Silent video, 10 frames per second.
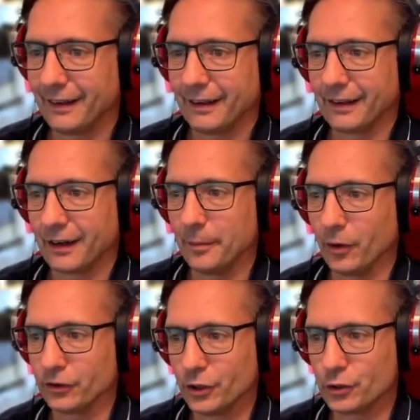I'm
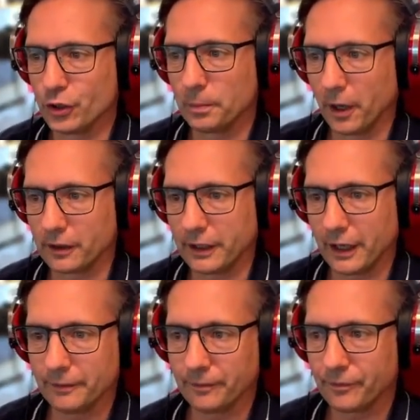on YouTube plug
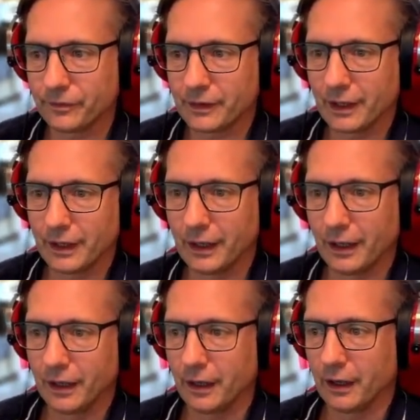there.
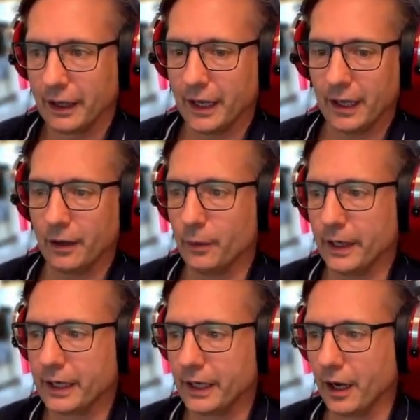Here we
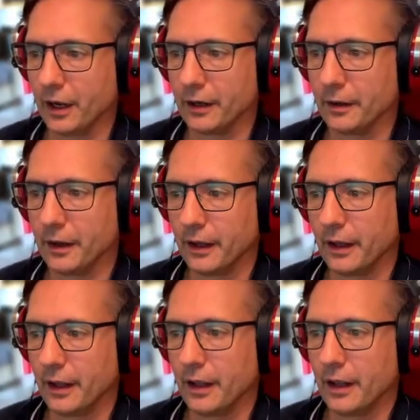go.
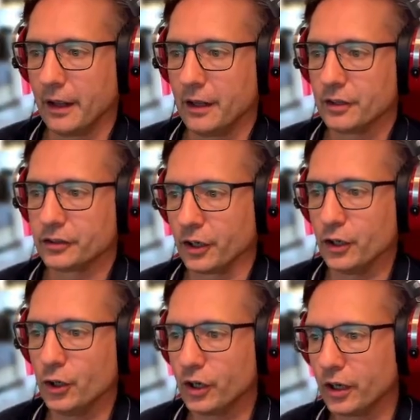So
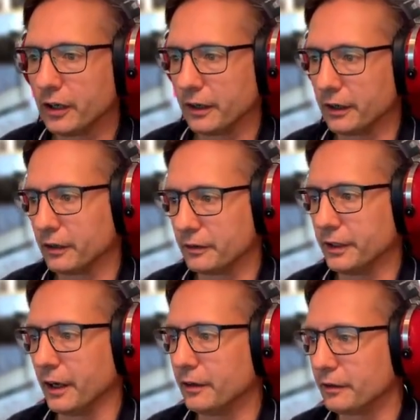you can
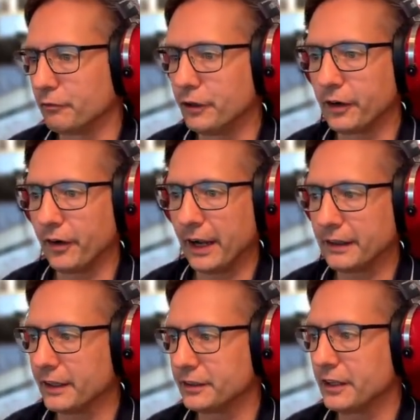recreate
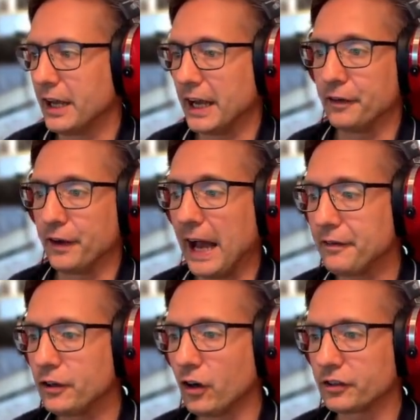this, and if you
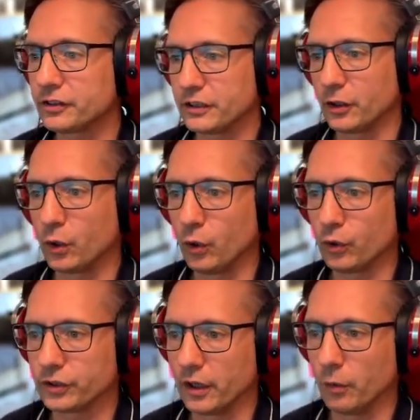haven't got Assetto
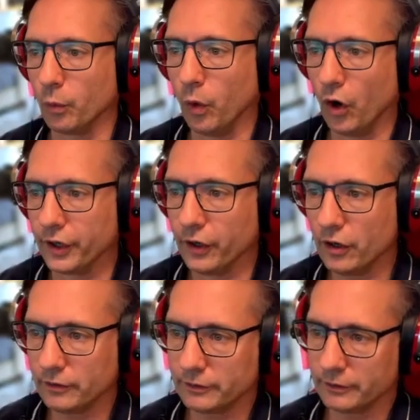Corsa, why
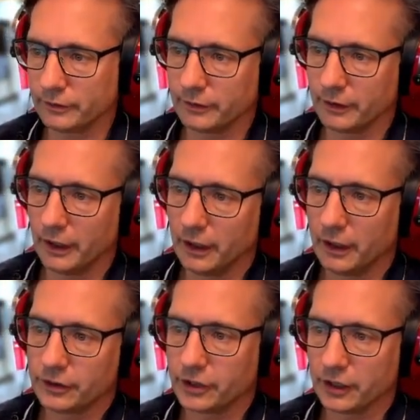not?
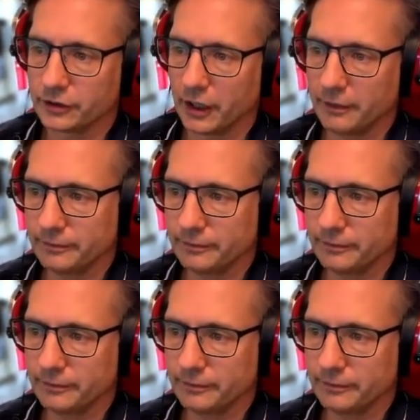Tut.